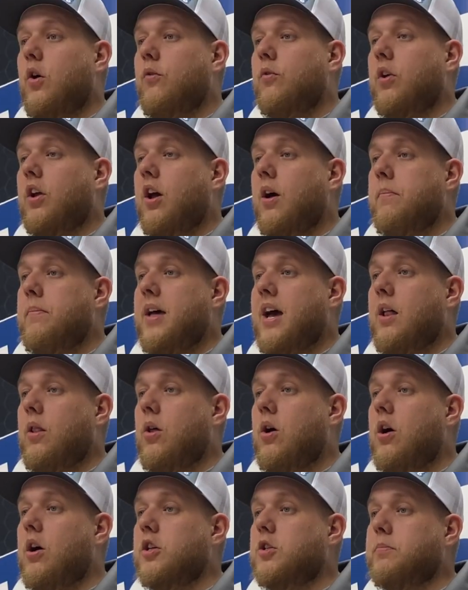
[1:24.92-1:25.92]
to overcome
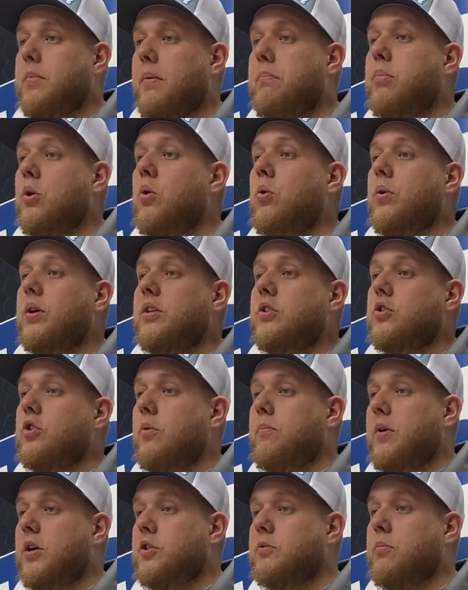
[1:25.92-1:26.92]
that loss by pulling
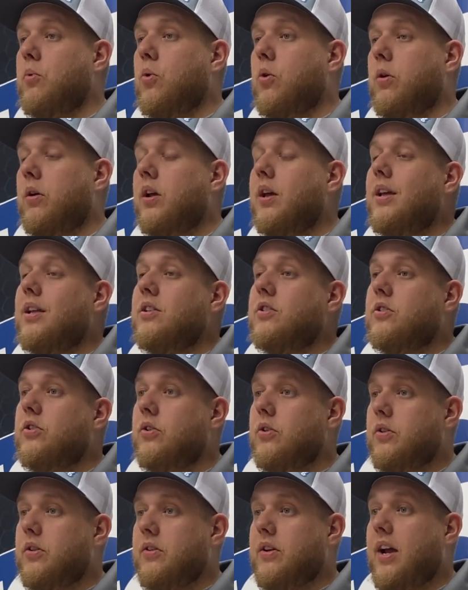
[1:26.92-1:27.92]
so much more
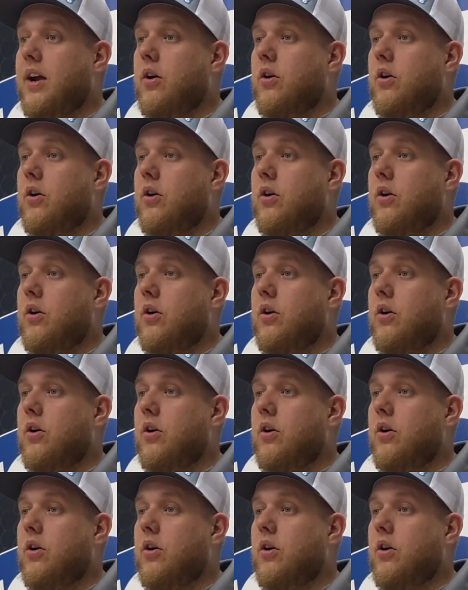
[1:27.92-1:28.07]
to the